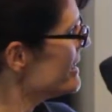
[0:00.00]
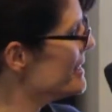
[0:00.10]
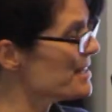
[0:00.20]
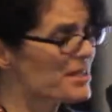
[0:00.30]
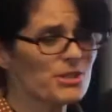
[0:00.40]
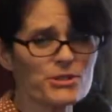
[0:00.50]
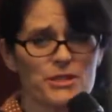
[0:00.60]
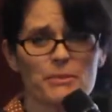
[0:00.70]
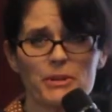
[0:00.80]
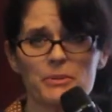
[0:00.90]
this is your
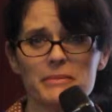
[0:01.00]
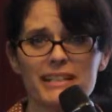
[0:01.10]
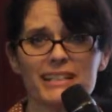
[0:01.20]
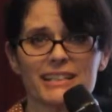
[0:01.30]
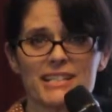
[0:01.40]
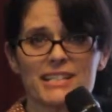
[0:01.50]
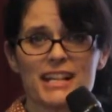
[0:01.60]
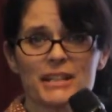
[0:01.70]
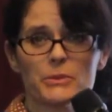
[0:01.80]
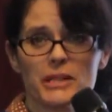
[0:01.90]
typical meeting. This is
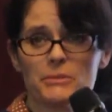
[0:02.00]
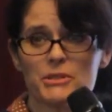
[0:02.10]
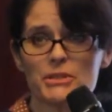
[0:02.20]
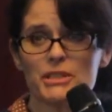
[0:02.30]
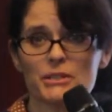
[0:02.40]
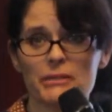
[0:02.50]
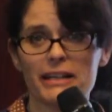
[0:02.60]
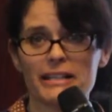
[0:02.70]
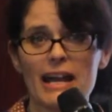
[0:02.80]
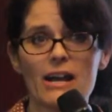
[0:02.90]
kind of what I'm doing to you
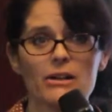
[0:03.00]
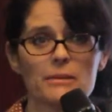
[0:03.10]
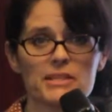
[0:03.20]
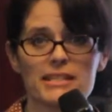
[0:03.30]
right now. I'm